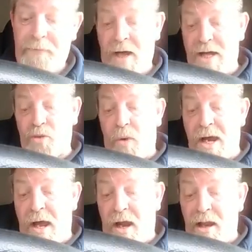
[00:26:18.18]
Now, that's
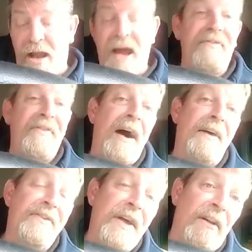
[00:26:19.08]
why I left
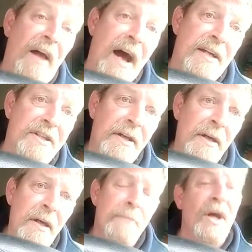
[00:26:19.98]
that to last,
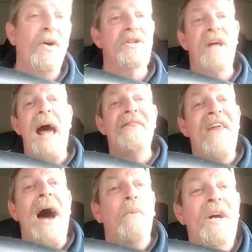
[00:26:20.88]
because
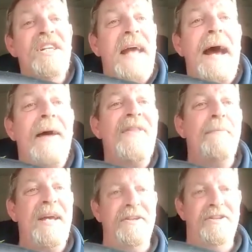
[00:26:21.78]
that wasn't in
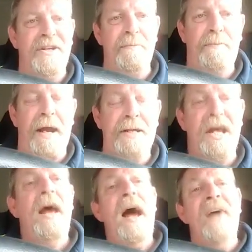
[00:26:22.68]
the mainstream
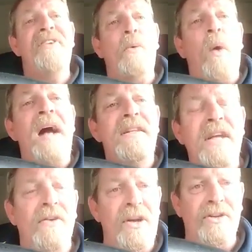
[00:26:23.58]
press. If you
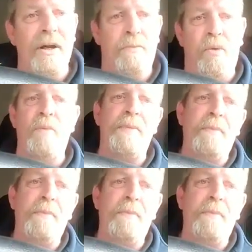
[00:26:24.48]
want to read the report,